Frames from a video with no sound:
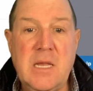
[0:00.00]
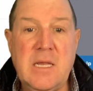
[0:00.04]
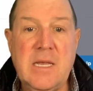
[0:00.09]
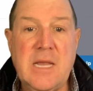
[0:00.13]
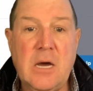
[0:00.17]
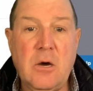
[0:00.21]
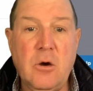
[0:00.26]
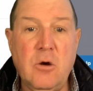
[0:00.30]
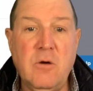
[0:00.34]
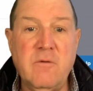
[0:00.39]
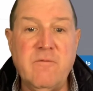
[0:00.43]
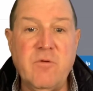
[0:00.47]

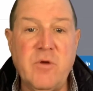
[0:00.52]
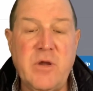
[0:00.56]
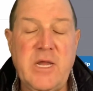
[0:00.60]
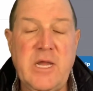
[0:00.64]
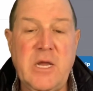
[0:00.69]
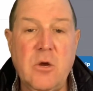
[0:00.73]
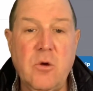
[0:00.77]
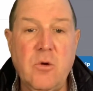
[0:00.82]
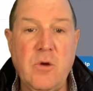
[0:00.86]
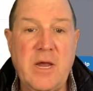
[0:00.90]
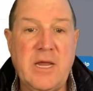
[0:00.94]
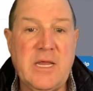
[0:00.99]
Now over
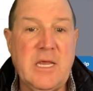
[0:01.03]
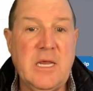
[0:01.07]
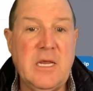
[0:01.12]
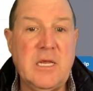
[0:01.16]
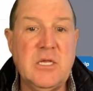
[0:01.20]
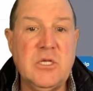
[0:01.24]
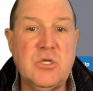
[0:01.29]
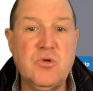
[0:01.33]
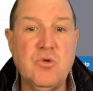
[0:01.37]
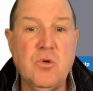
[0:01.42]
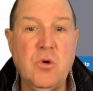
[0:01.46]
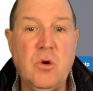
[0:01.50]
here, I can
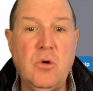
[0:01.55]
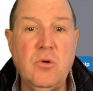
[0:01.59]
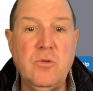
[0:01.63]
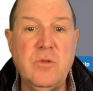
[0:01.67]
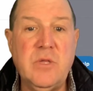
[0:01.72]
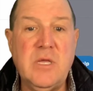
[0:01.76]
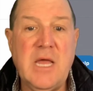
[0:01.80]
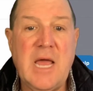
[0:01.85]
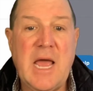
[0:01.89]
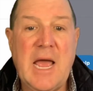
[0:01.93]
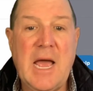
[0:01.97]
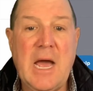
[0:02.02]
control
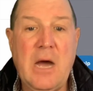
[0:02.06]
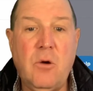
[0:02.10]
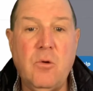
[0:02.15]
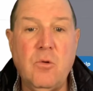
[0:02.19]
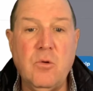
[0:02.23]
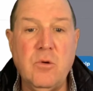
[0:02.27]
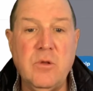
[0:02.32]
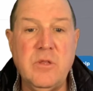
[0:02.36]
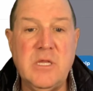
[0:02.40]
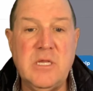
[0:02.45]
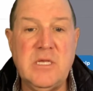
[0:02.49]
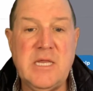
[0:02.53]
the
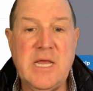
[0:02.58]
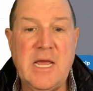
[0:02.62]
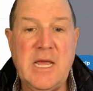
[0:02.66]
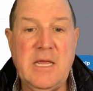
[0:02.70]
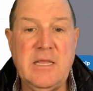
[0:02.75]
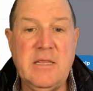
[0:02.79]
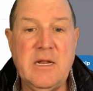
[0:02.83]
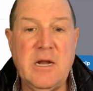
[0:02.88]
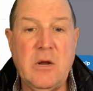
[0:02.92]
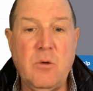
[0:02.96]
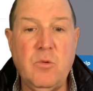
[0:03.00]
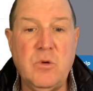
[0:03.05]
hour of the
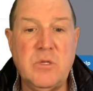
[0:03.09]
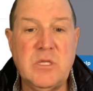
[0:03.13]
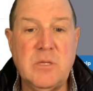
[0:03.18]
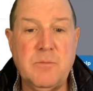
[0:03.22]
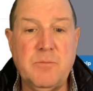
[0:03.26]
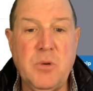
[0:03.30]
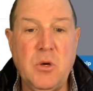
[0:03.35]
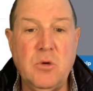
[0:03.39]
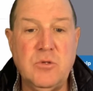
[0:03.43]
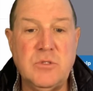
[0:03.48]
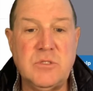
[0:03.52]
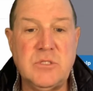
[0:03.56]
day that I want the
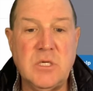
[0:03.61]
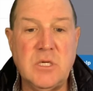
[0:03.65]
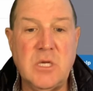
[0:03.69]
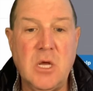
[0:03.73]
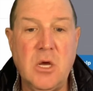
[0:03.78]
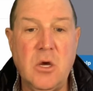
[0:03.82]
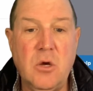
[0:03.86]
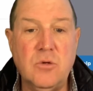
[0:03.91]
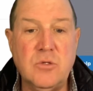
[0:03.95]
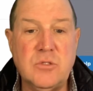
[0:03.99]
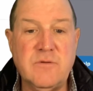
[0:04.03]
post to go.